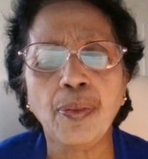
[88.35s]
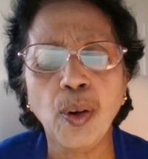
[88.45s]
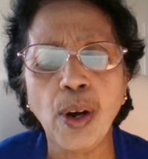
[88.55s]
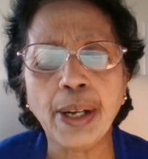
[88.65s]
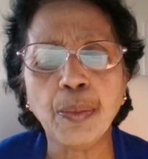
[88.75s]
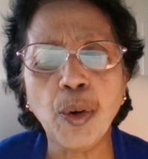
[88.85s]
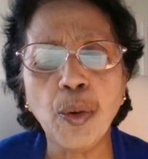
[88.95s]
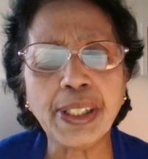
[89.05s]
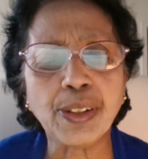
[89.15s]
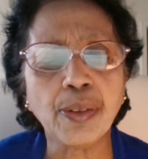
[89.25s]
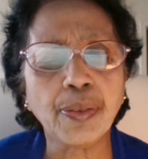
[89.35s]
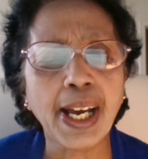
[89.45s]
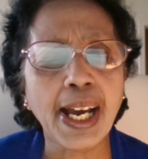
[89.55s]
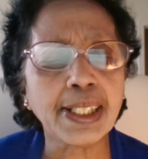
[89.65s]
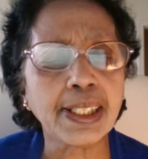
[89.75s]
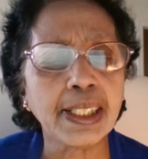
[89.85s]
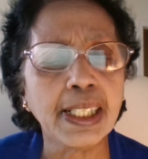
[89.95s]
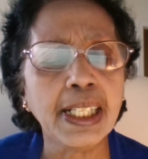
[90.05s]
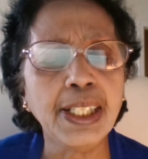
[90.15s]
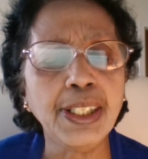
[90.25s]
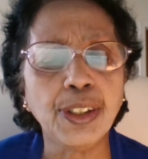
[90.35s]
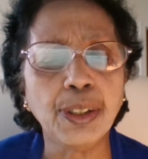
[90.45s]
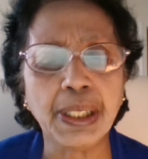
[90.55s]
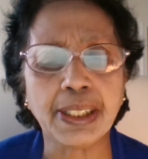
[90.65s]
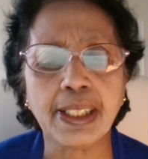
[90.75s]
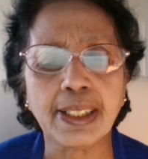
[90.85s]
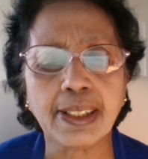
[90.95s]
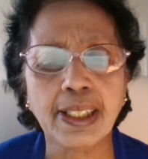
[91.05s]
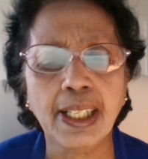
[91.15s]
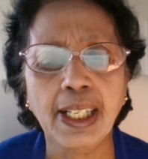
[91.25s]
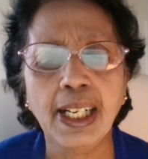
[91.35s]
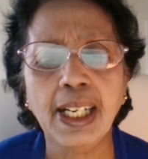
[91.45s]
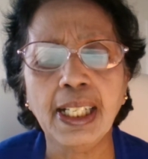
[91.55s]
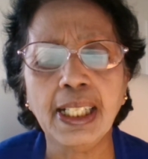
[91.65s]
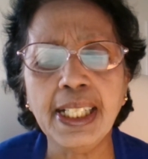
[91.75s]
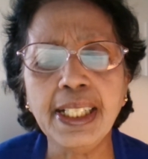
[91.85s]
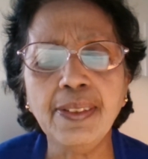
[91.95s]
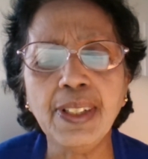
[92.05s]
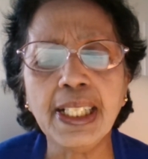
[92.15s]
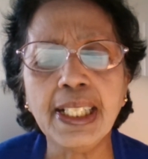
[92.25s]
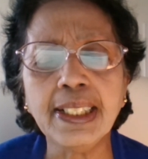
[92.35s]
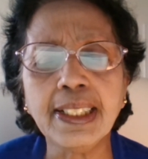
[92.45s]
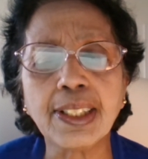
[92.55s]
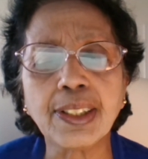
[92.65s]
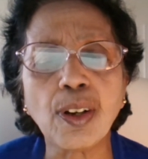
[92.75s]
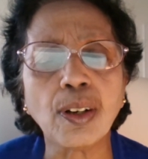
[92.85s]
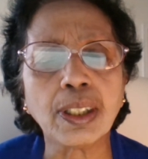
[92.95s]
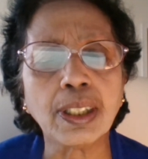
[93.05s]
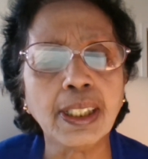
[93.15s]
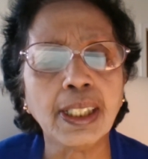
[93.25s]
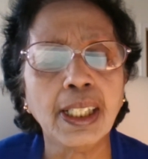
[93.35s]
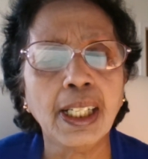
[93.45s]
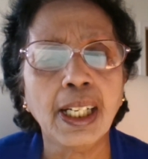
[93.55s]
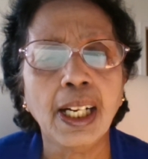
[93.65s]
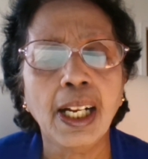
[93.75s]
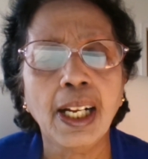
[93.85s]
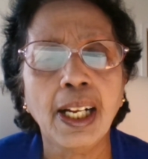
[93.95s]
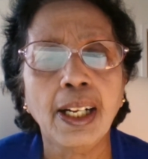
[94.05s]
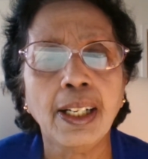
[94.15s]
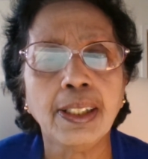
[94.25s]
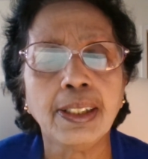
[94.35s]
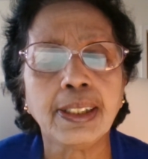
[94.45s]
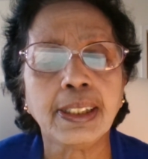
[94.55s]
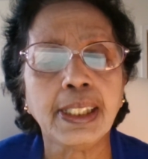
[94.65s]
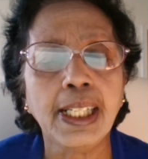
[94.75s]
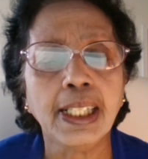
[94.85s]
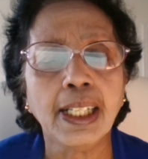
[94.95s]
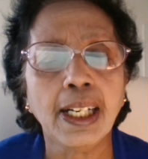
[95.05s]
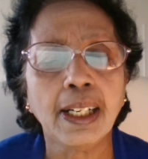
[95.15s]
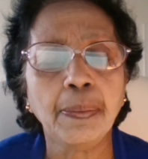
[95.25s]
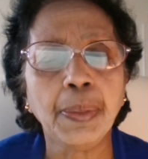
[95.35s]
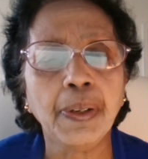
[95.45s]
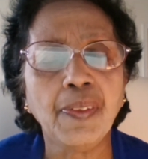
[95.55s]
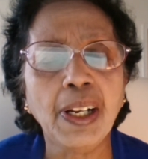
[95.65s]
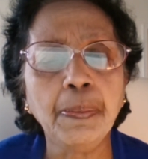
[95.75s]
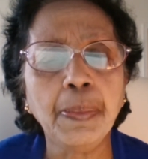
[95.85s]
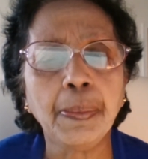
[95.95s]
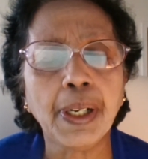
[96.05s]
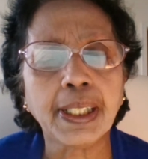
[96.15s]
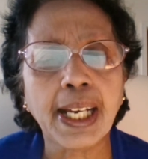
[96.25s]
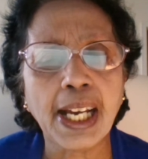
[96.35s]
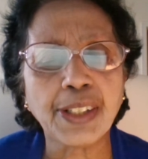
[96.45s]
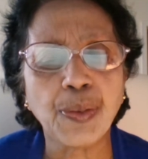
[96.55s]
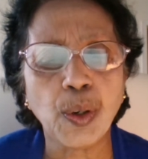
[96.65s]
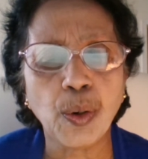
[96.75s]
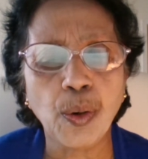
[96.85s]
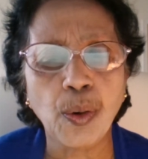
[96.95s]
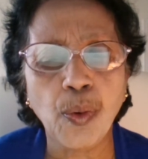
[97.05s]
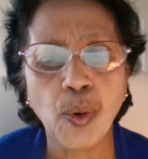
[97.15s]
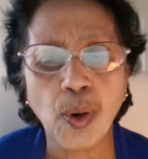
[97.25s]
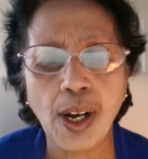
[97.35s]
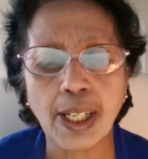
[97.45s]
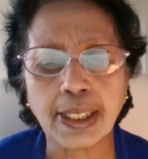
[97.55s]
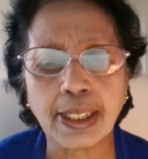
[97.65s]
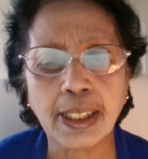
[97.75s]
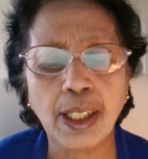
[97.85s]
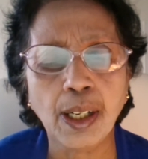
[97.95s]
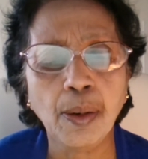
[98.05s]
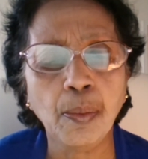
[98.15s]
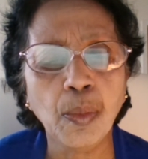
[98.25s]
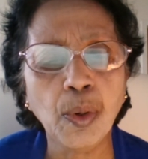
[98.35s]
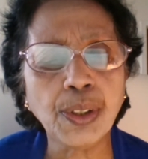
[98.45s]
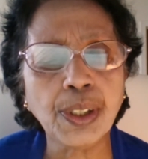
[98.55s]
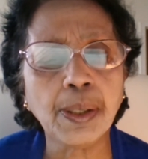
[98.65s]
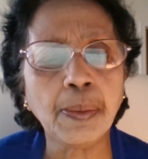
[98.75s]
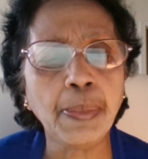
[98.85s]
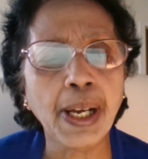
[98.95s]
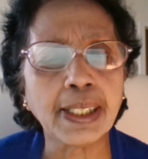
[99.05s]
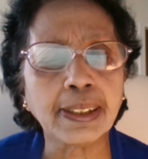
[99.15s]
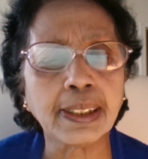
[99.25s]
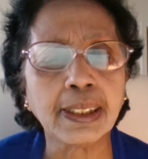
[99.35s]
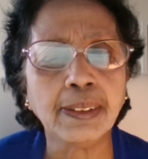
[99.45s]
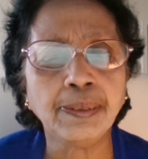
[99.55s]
and movements of cash into the business. A lender will insist on seeing a well-prepared cash flow forecast. Most of the banks,